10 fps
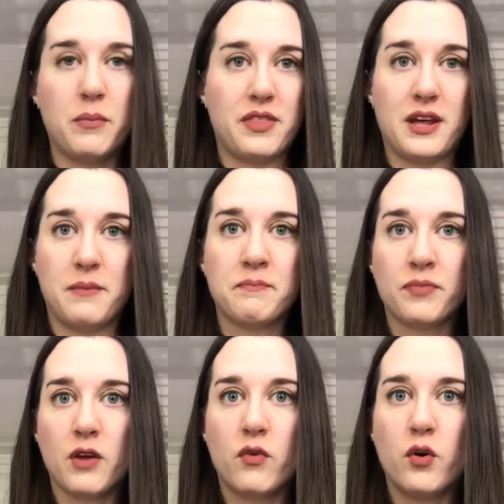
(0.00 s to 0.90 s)
But then
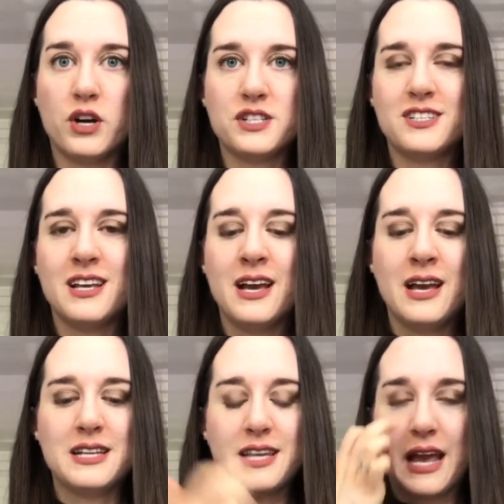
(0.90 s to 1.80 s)
of course,
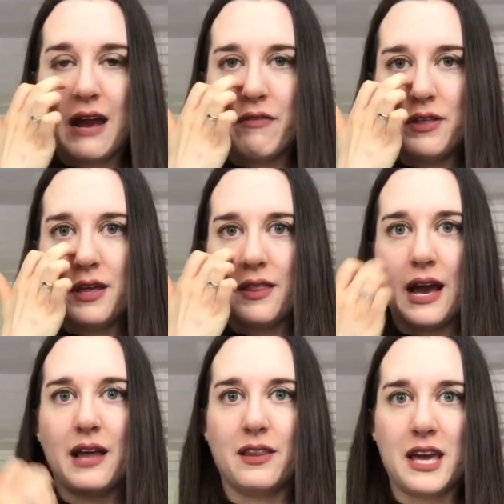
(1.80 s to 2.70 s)
it's like everything
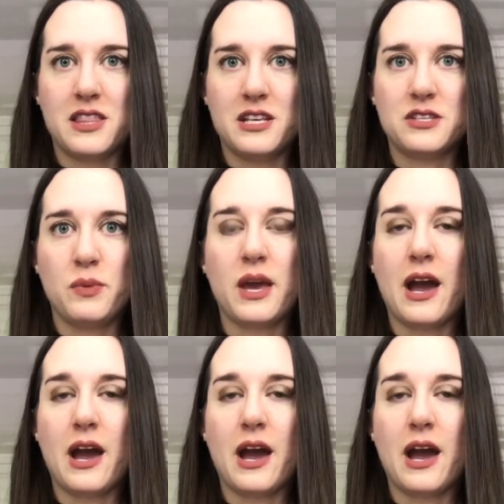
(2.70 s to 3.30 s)
that I like this week,